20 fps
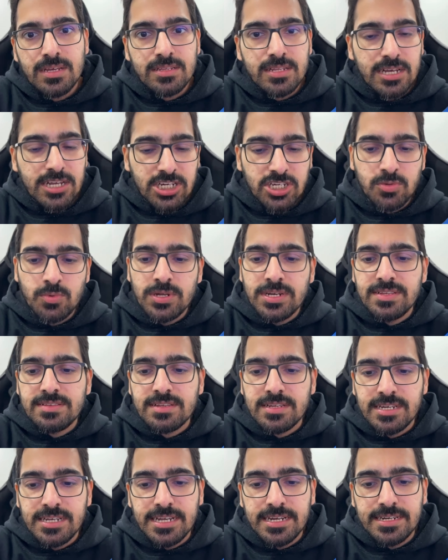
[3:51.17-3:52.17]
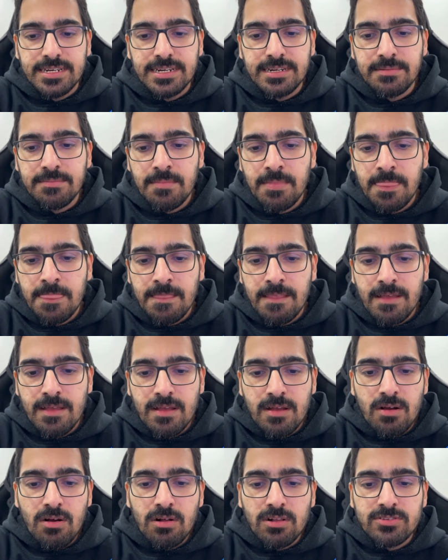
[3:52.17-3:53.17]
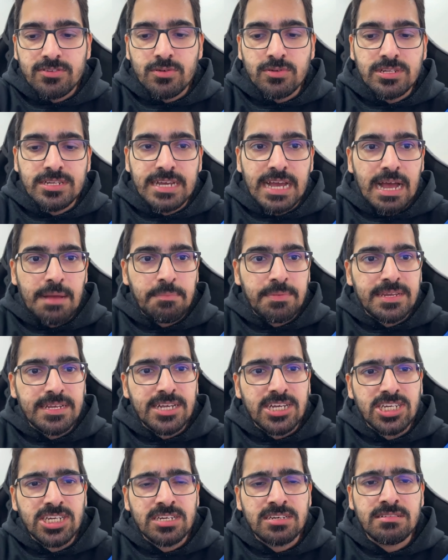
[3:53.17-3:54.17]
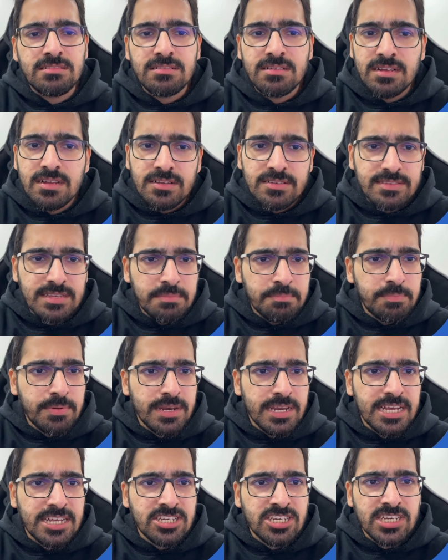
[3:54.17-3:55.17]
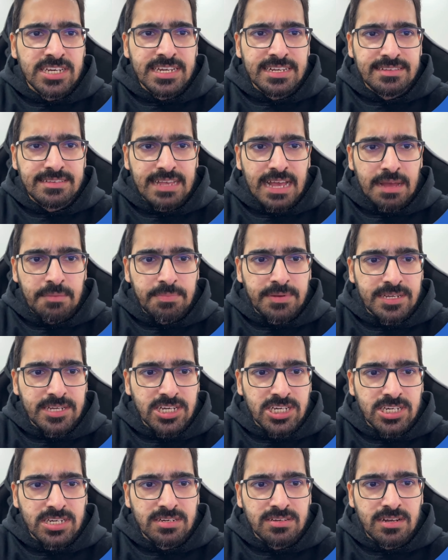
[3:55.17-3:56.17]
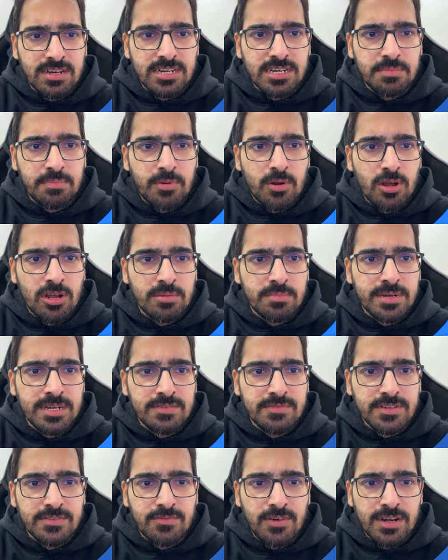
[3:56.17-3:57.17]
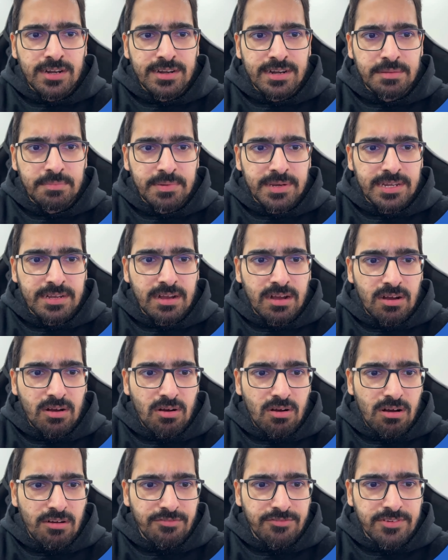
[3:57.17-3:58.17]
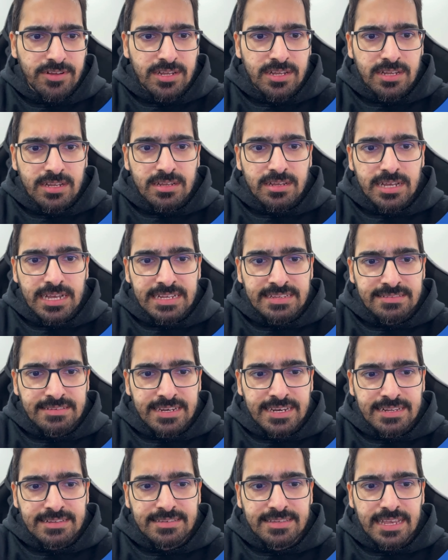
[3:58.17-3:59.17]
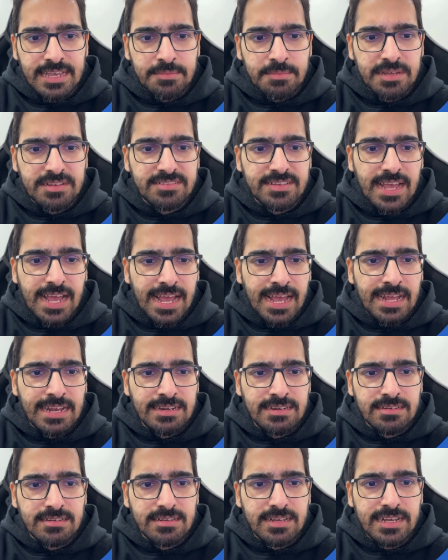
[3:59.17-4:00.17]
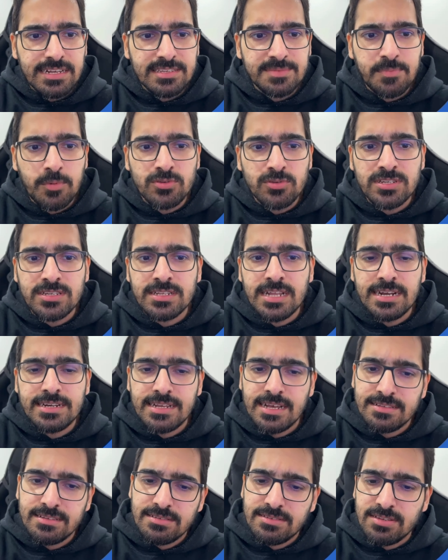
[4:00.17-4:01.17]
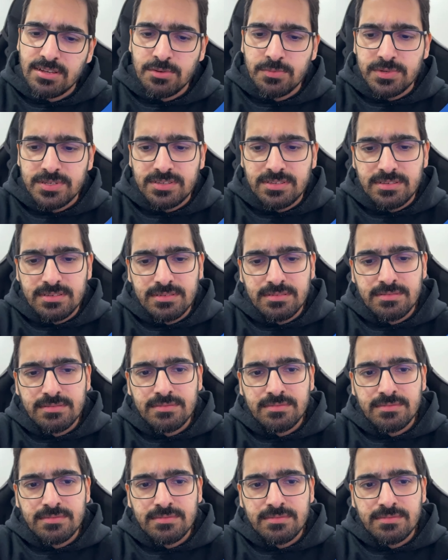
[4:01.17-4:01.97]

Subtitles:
The issuer is created. Also, the application, simple NGINX application, a deployment with one replica of NGINX image and exposing that as a service.